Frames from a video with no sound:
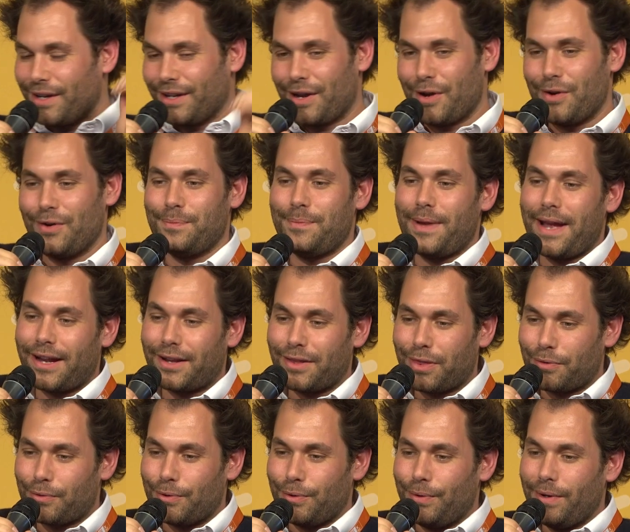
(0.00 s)
to go back
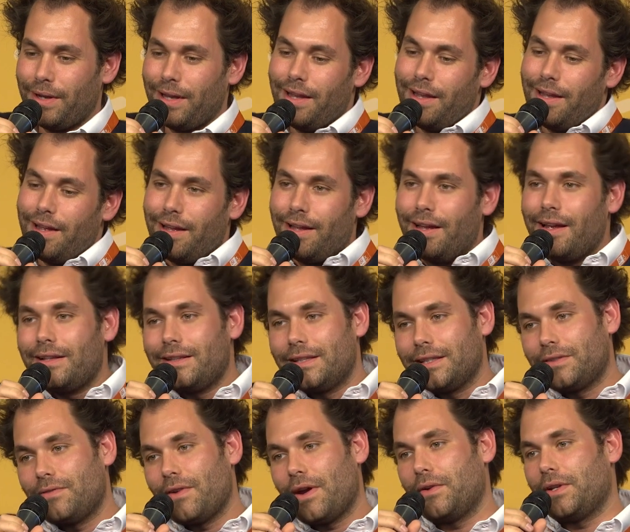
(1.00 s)
through
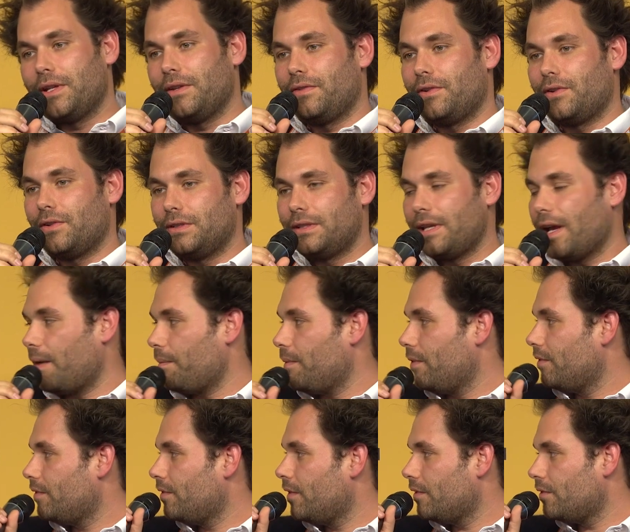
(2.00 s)
this very difficult time
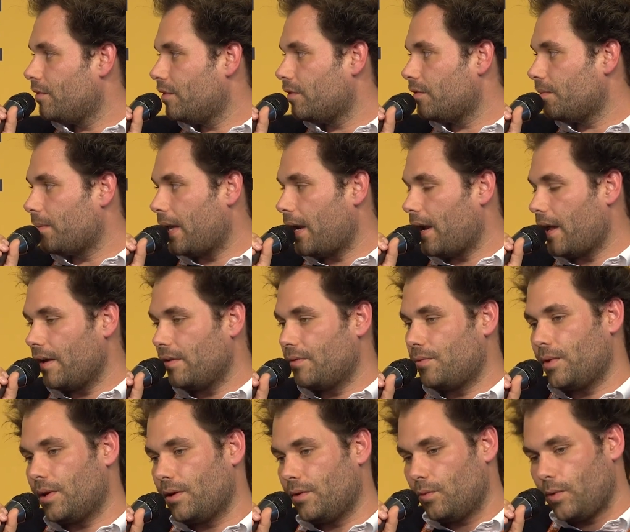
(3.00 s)
of my
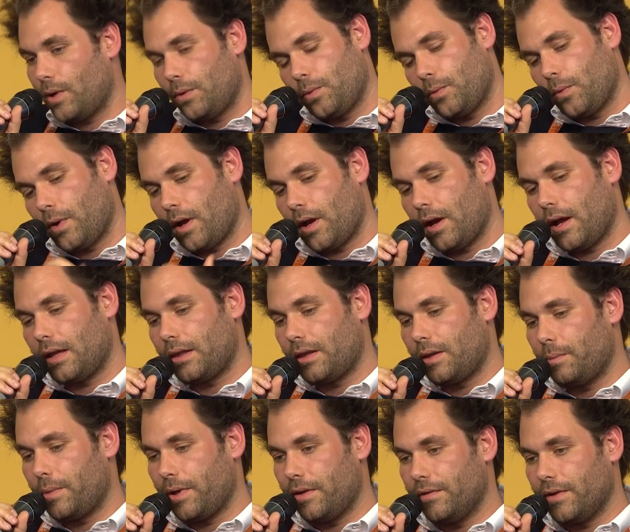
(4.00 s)
life when we were at
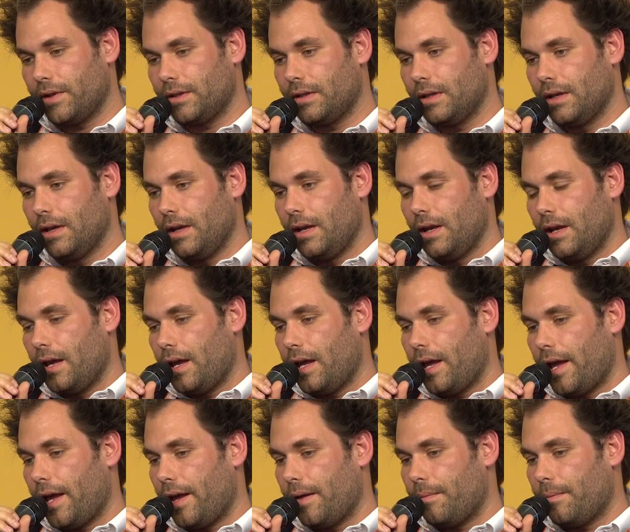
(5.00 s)
the pivot.
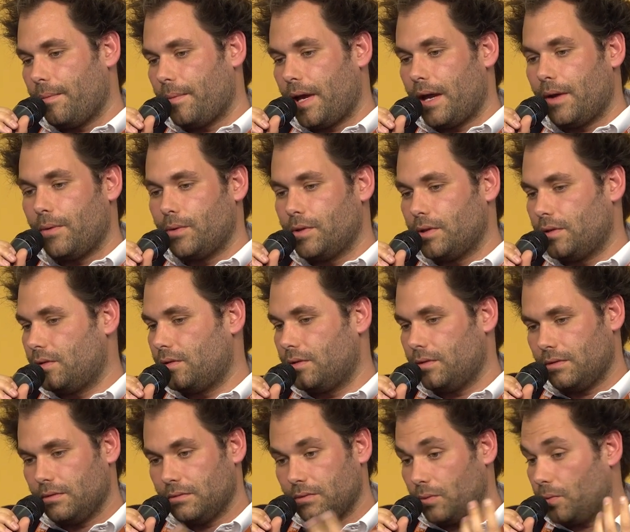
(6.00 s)

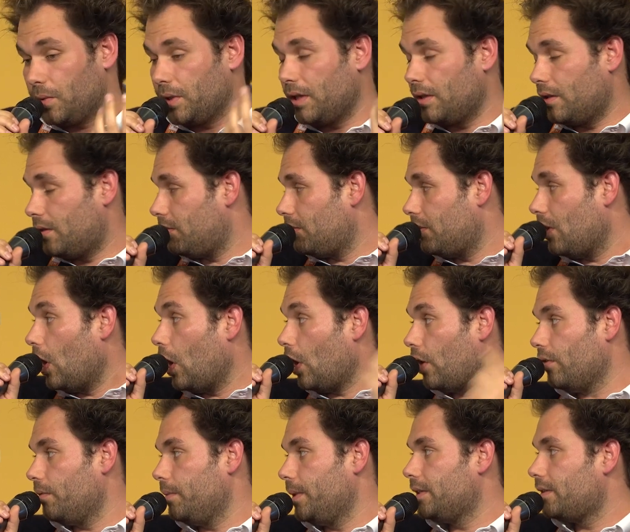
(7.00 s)
We did a
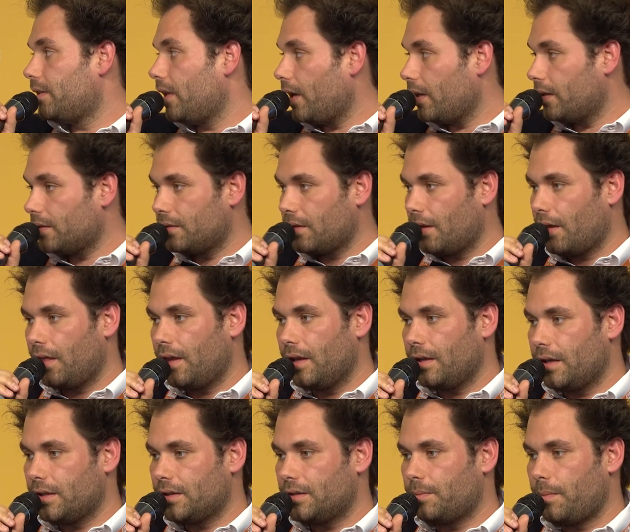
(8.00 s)
lot of mistakes. I
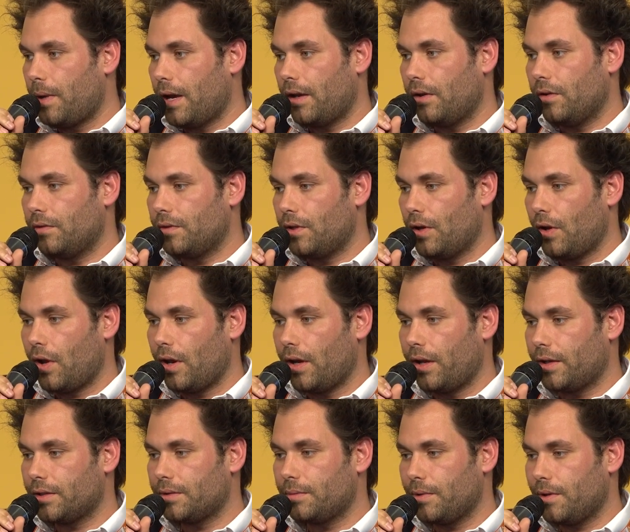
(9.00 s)
think that's part of the
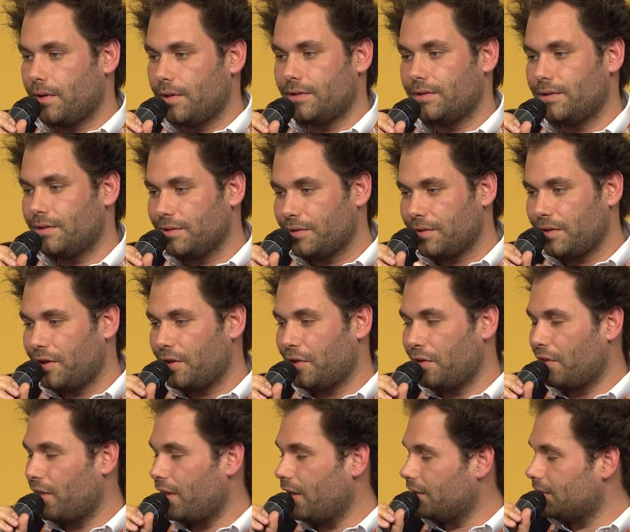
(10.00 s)
learning experience. A lot
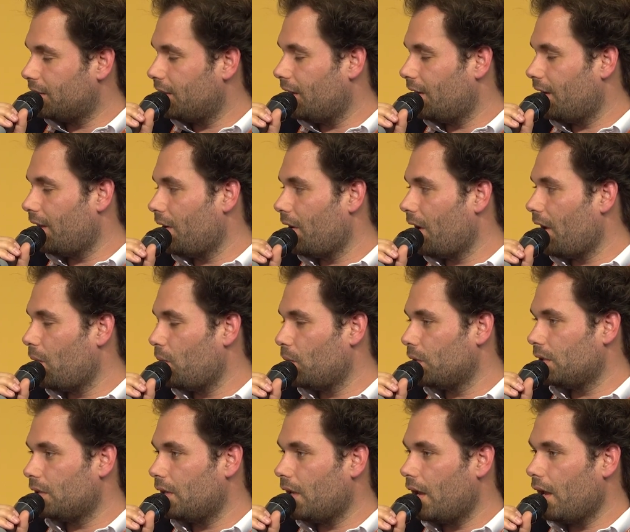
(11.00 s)
of things that I
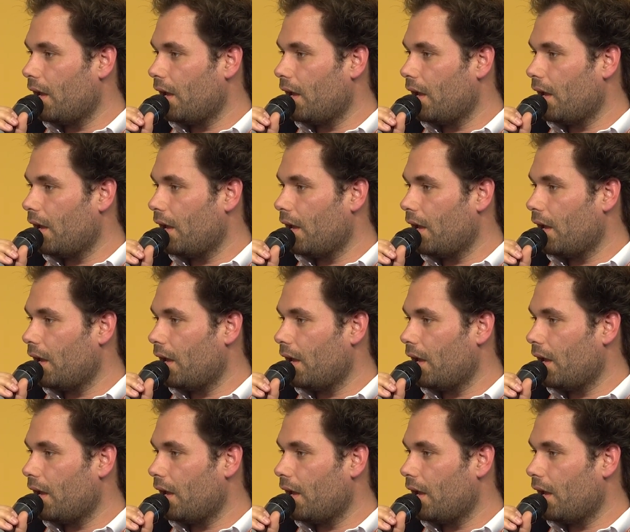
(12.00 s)
would